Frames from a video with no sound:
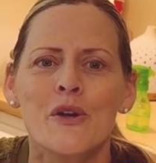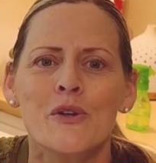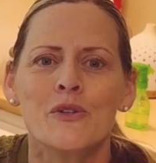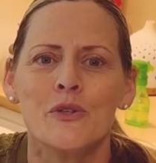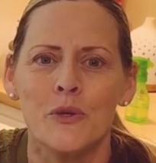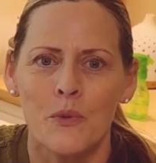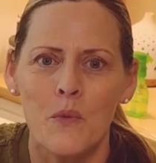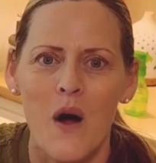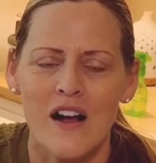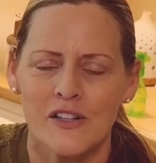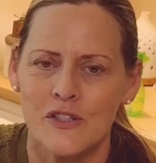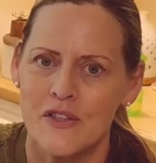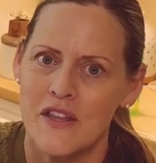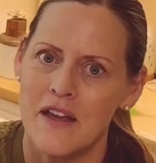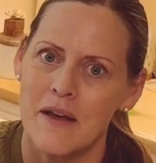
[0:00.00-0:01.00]
to
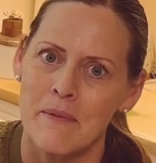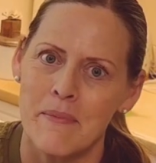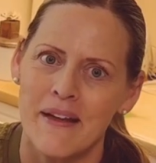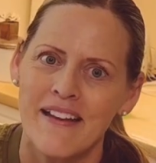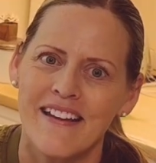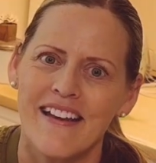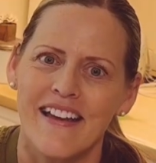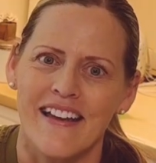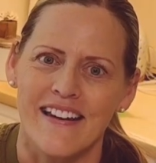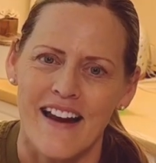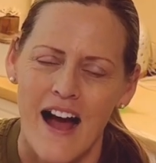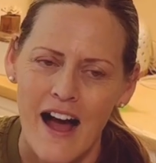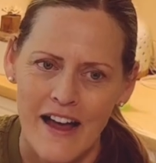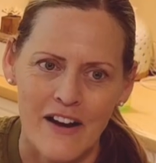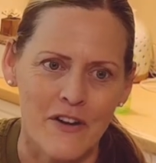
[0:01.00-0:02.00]
wash them and
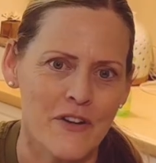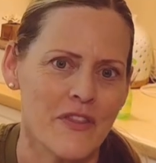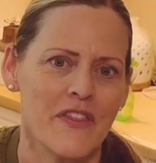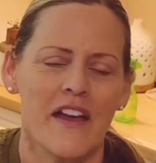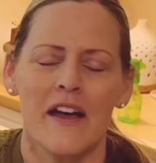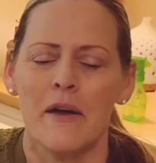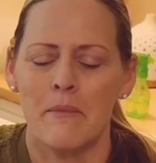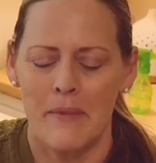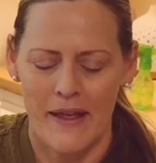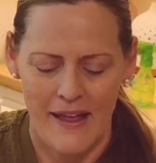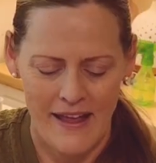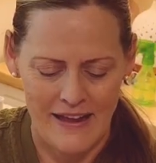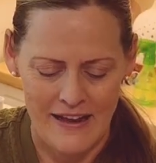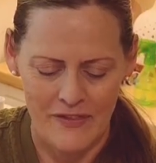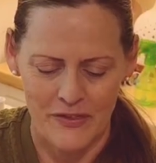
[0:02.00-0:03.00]
iron them
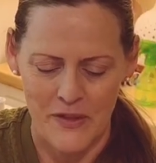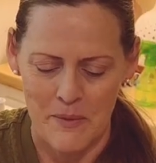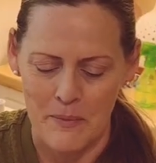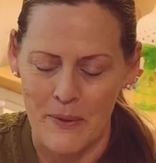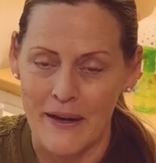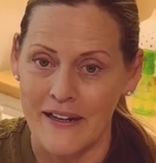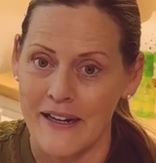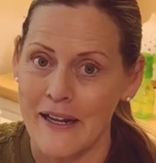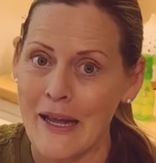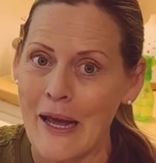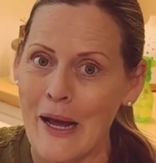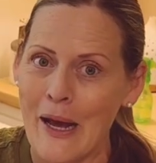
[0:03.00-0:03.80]
and get them ready.